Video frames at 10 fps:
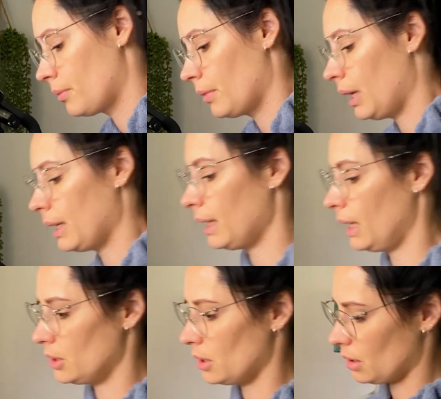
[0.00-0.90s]
Okay,
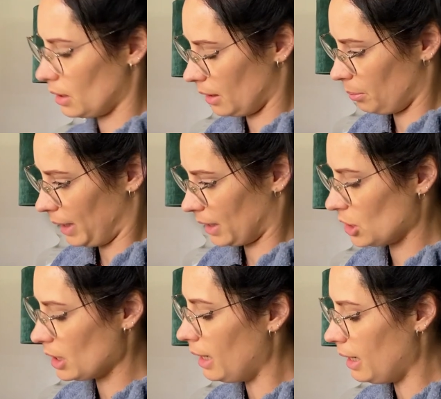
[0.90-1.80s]
so it's got to come back
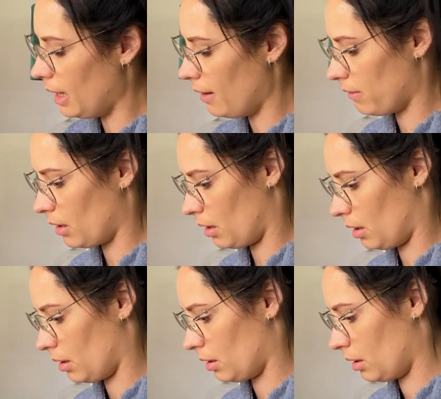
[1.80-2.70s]
to level.